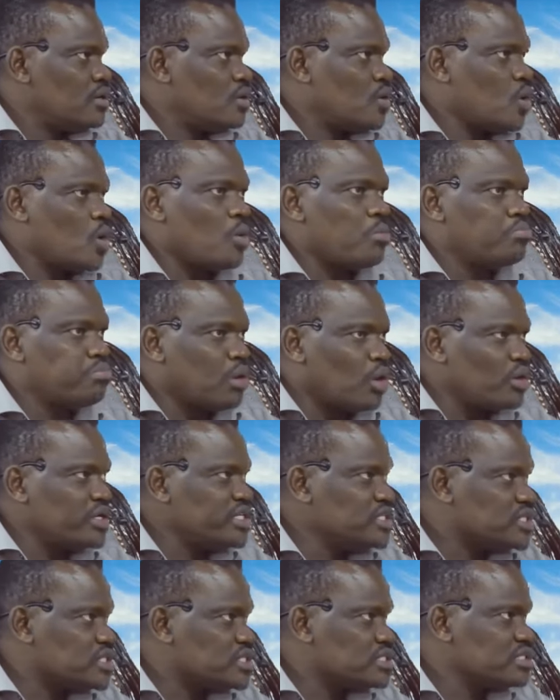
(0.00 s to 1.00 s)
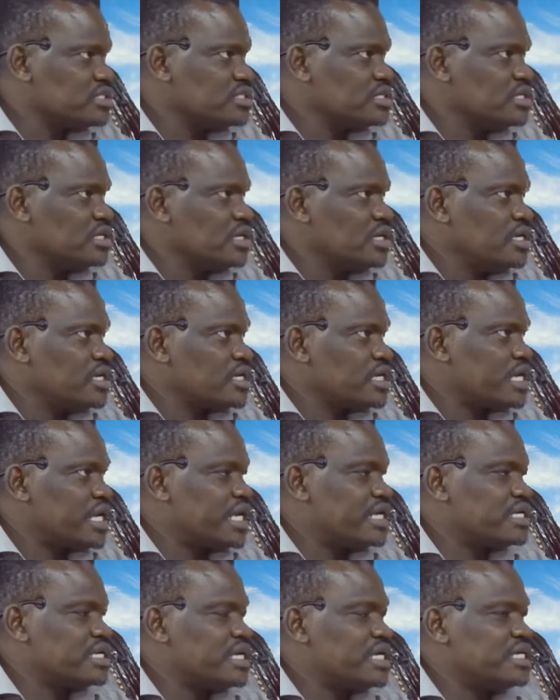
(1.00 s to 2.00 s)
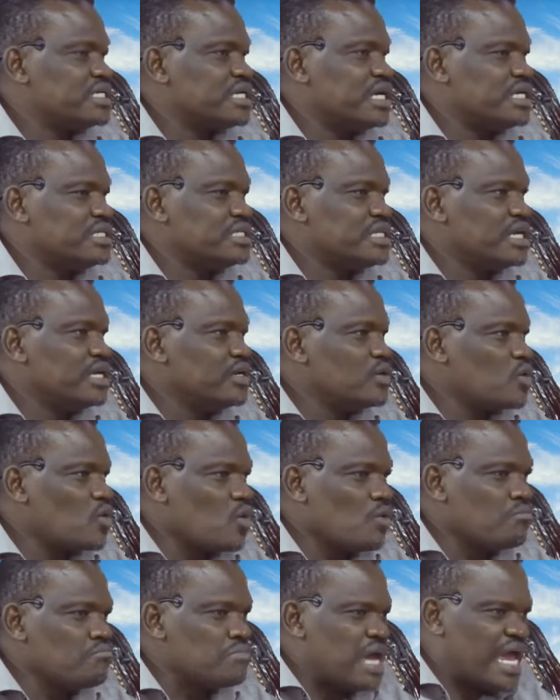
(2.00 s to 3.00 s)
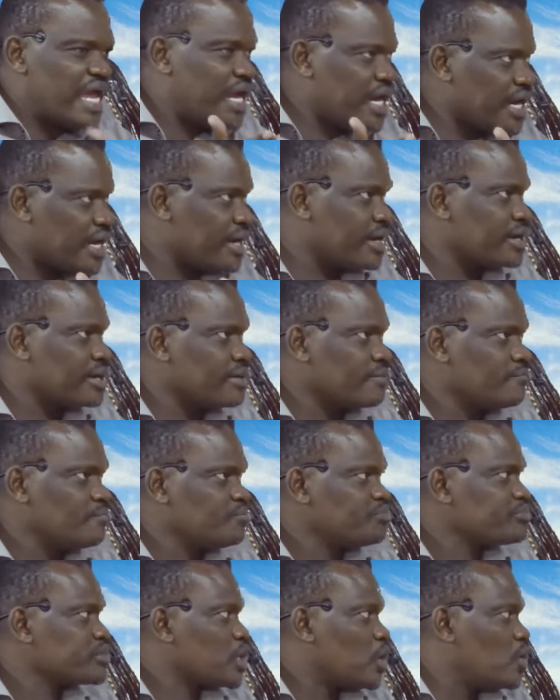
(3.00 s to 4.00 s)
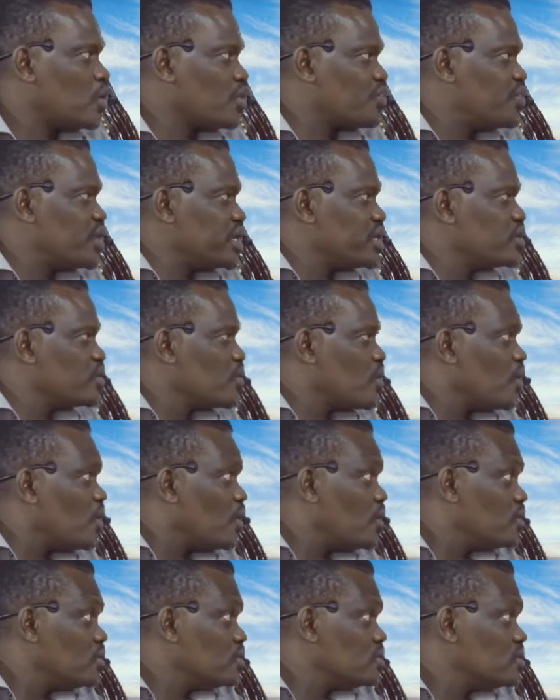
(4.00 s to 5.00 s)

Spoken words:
Or boys, and they know men, or they know